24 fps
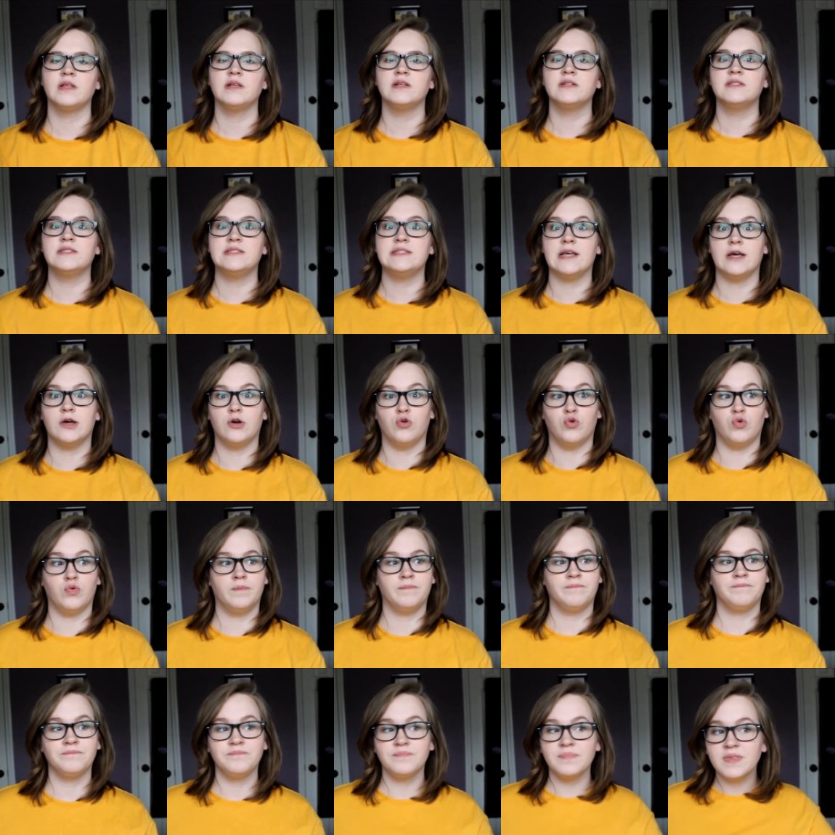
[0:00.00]
So
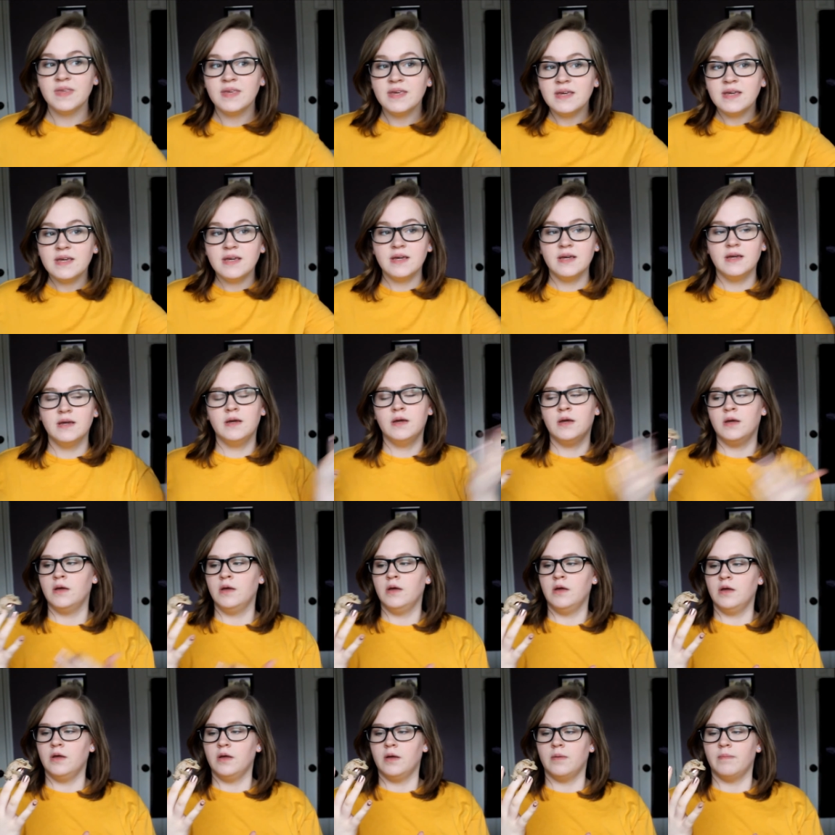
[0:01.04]

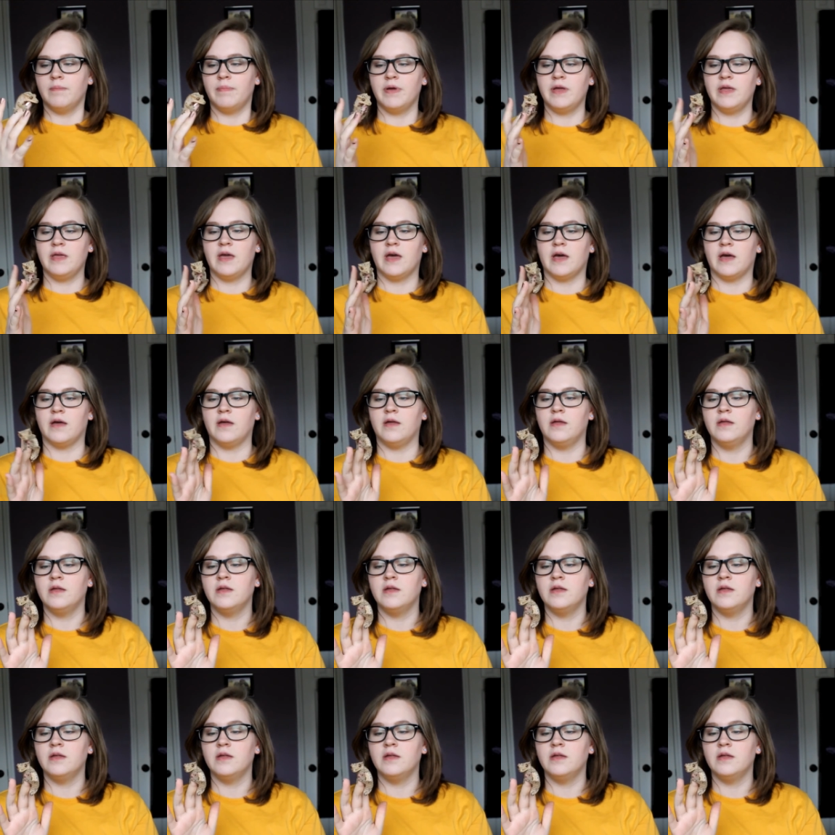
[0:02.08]
but yeah,